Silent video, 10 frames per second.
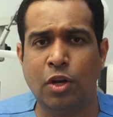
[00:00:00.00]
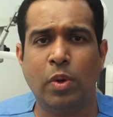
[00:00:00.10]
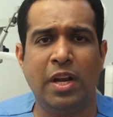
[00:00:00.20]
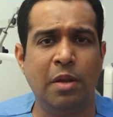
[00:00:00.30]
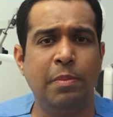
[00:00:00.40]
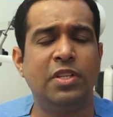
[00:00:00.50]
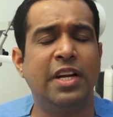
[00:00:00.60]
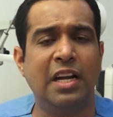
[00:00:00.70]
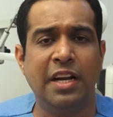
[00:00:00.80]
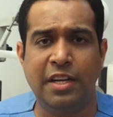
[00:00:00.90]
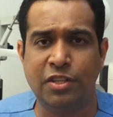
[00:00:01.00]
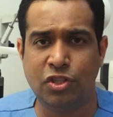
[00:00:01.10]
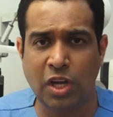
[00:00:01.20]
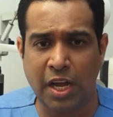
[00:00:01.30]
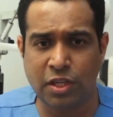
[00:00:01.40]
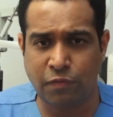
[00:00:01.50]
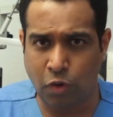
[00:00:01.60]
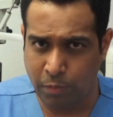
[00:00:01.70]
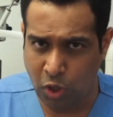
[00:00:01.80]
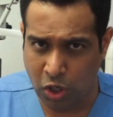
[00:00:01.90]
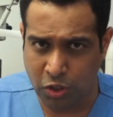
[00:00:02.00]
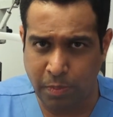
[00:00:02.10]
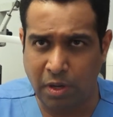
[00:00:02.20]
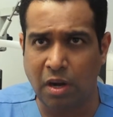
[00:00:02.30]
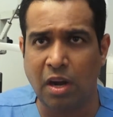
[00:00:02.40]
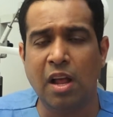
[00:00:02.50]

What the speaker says: you are immediately discharged from the hospital.